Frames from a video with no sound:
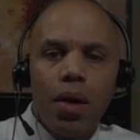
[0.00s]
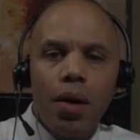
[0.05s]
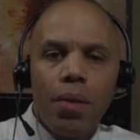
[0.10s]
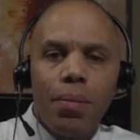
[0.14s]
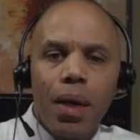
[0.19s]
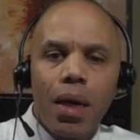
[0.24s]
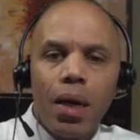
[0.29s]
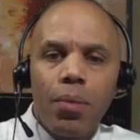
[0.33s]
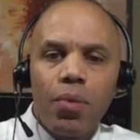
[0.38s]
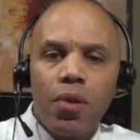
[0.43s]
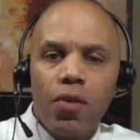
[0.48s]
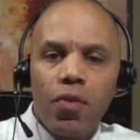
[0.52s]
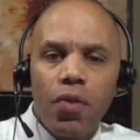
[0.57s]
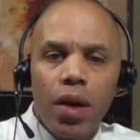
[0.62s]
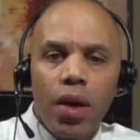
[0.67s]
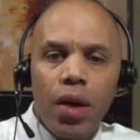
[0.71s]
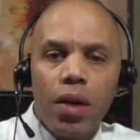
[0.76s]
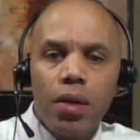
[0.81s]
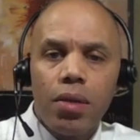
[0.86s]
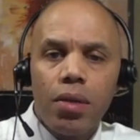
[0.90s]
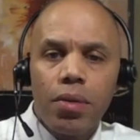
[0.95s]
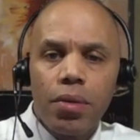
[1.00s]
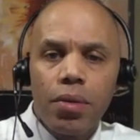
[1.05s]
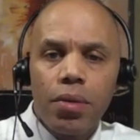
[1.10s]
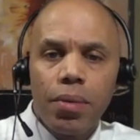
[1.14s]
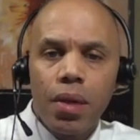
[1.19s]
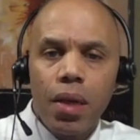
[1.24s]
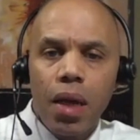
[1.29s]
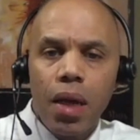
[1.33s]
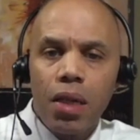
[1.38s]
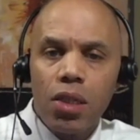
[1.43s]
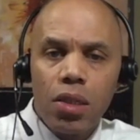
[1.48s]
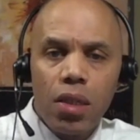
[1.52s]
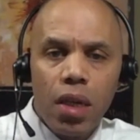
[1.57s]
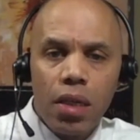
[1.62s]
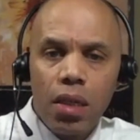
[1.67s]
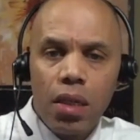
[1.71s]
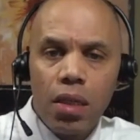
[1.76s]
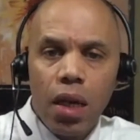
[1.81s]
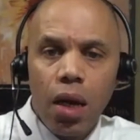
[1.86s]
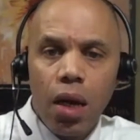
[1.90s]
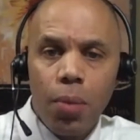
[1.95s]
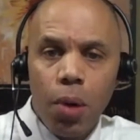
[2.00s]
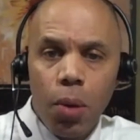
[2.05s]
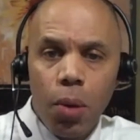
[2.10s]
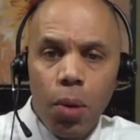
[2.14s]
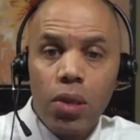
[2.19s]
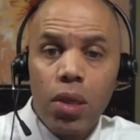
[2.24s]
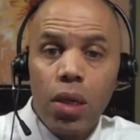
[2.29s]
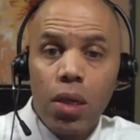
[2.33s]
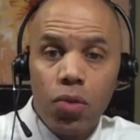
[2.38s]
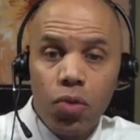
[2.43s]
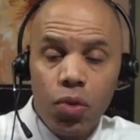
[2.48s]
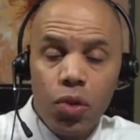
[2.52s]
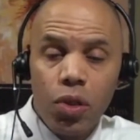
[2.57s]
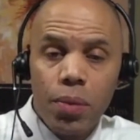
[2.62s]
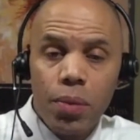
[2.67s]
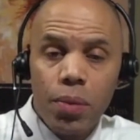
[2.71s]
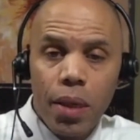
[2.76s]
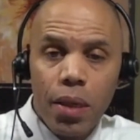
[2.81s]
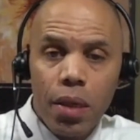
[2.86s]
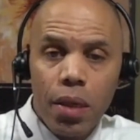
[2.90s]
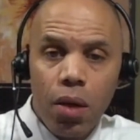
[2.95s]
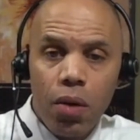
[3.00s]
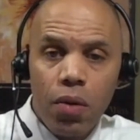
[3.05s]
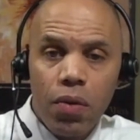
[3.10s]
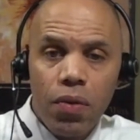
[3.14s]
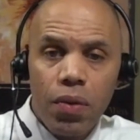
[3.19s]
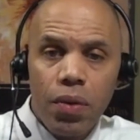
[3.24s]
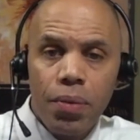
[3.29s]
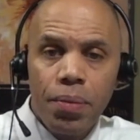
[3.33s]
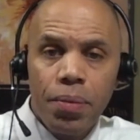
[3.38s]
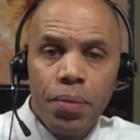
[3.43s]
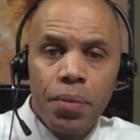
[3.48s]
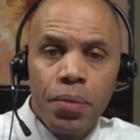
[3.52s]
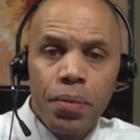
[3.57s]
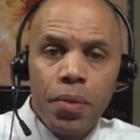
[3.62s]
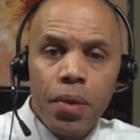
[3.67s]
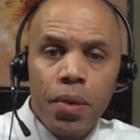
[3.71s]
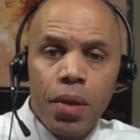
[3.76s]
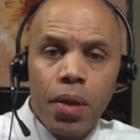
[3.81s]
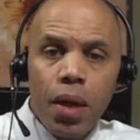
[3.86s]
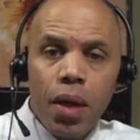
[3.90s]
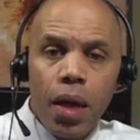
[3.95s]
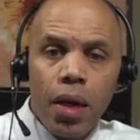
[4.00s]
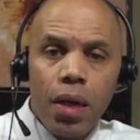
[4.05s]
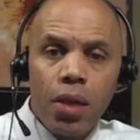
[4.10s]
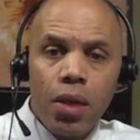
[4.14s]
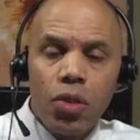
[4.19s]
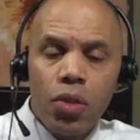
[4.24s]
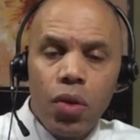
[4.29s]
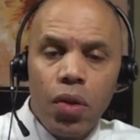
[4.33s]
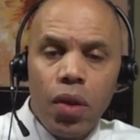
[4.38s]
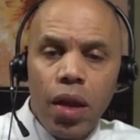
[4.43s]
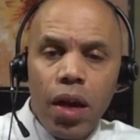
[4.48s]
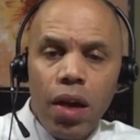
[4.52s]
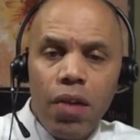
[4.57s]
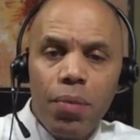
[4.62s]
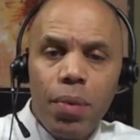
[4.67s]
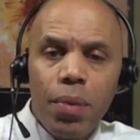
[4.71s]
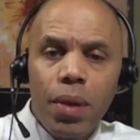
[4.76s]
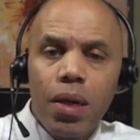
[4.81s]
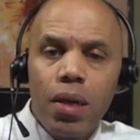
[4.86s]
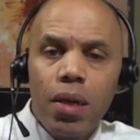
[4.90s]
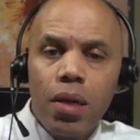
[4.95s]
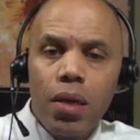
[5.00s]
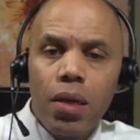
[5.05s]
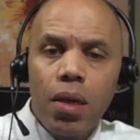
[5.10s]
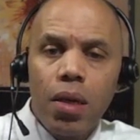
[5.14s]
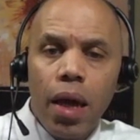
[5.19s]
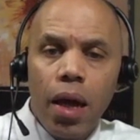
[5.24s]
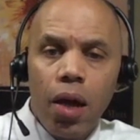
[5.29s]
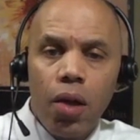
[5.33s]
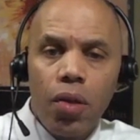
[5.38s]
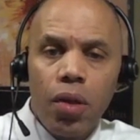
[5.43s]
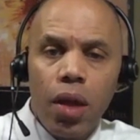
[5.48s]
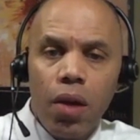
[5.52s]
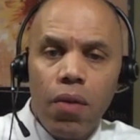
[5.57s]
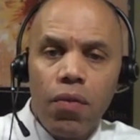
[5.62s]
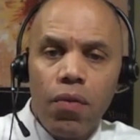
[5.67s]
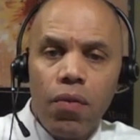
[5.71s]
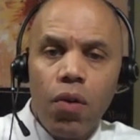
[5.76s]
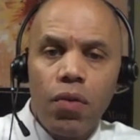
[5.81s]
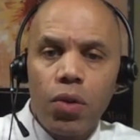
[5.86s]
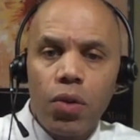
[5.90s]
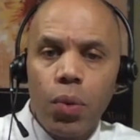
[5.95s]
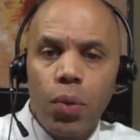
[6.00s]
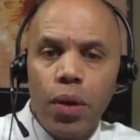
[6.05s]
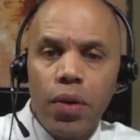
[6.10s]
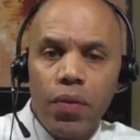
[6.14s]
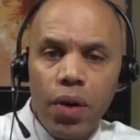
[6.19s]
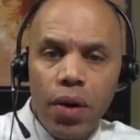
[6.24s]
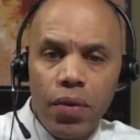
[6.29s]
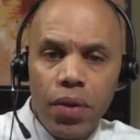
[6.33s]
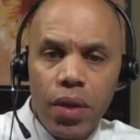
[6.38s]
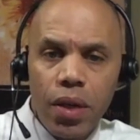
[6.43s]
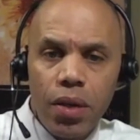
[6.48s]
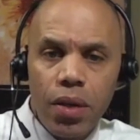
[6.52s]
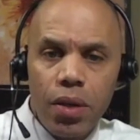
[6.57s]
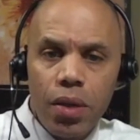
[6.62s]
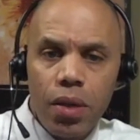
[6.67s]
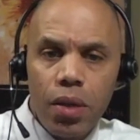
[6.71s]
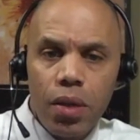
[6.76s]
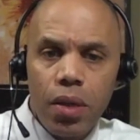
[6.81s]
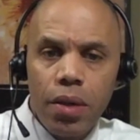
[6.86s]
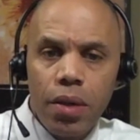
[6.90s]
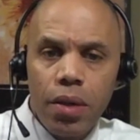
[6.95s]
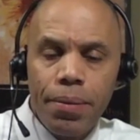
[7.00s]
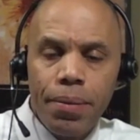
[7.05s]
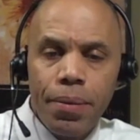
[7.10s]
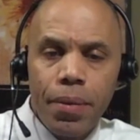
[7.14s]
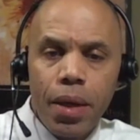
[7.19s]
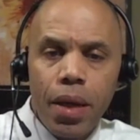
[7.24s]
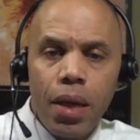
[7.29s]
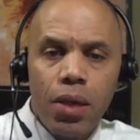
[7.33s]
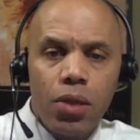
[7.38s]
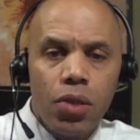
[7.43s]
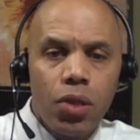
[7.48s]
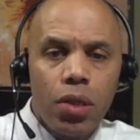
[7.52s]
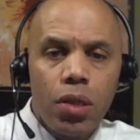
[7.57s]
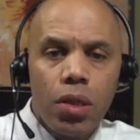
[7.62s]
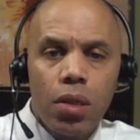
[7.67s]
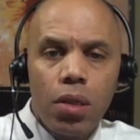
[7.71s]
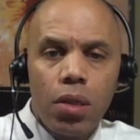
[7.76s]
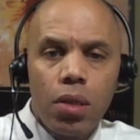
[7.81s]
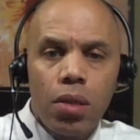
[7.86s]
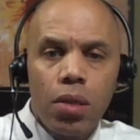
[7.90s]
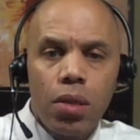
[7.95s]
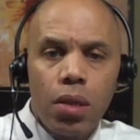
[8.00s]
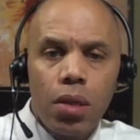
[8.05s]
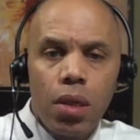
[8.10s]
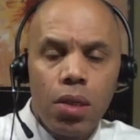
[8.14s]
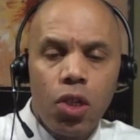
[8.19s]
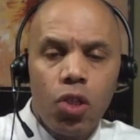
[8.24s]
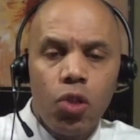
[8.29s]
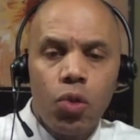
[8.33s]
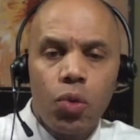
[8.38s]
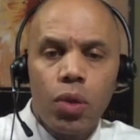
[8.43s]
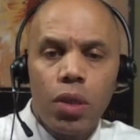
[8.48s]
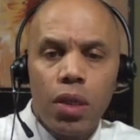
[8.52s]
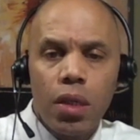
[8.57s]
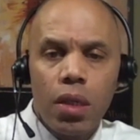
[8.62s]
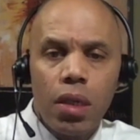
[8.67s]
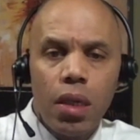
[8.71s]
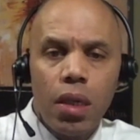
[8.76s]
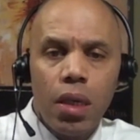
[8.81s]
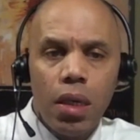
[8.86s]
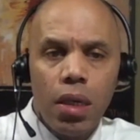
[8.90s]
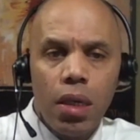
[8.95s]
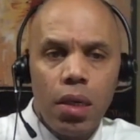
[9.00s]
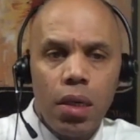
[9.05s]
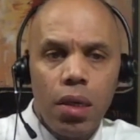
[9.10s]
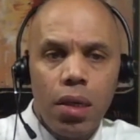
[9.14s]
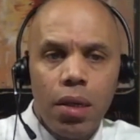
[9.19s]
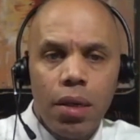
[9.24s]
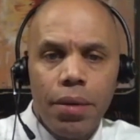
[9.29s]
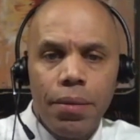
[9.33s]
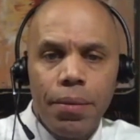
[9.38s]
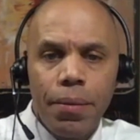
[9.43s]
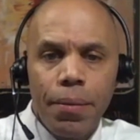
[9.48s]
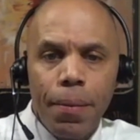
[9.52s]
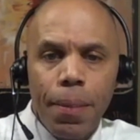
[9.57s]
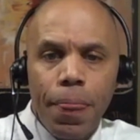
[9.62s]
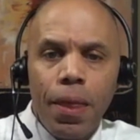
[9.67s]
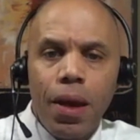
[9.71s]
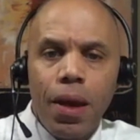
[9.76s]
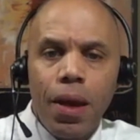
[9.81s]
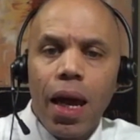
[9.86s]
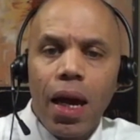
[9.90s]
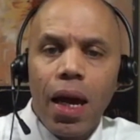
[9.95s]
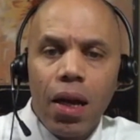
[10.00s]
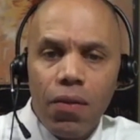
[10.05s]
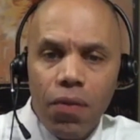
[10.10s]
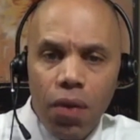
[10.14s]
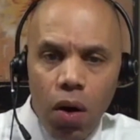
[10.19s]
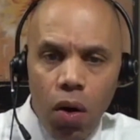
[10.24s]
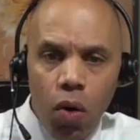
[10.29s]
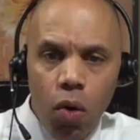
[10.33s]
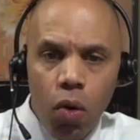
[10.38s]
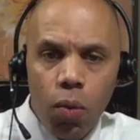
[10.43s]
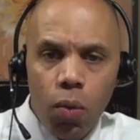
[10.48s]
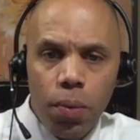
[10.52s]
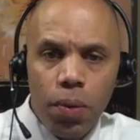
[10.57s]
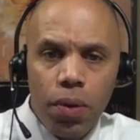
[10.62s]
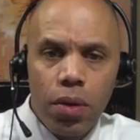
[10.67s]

my name is Fred. Just like to take a moment to introduce myself and let you know that I've been in healthcare for over 25 years and just continuously seeing the lack of hope